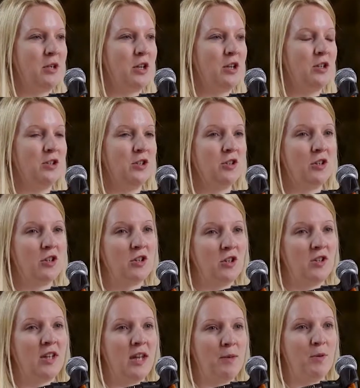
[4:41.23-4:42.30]
because you can
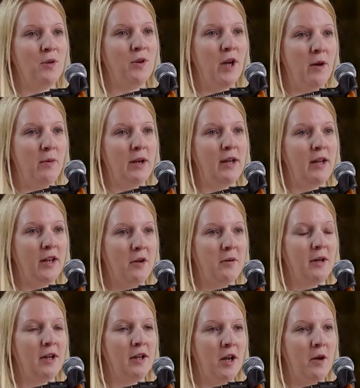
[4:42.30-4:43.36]
just keep on going and
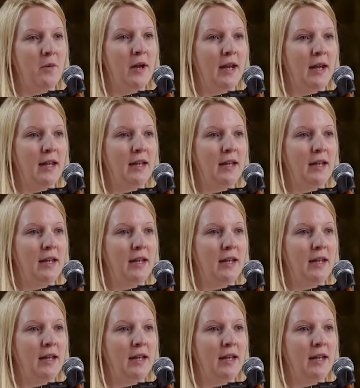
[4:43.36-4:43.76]
going and going